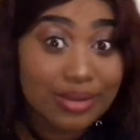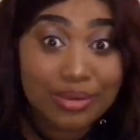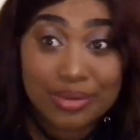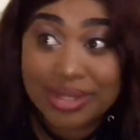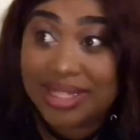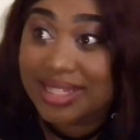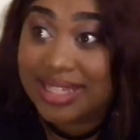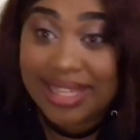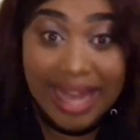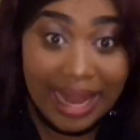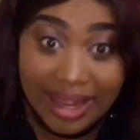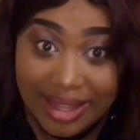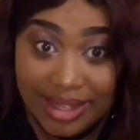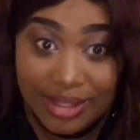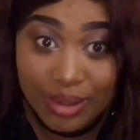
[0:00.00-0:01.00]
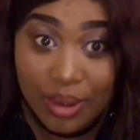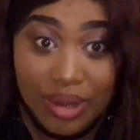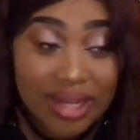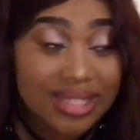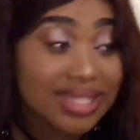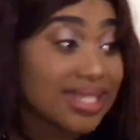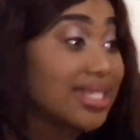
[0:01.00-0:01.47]
Because it's
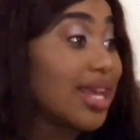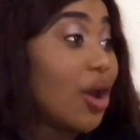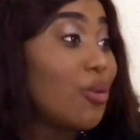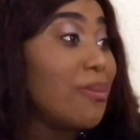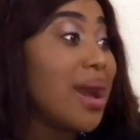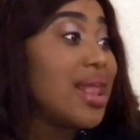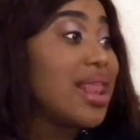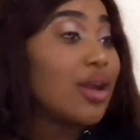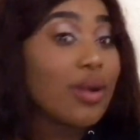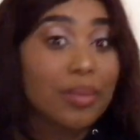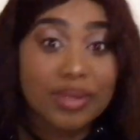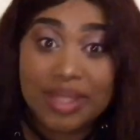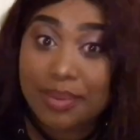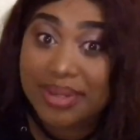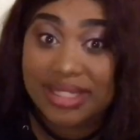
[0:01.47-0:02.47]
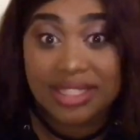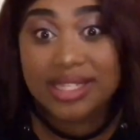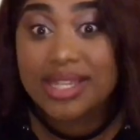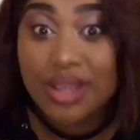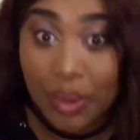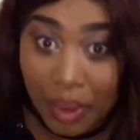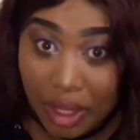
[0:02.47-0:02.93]
going to be a bad
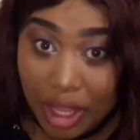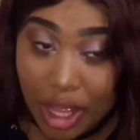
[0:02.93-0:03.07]
thing.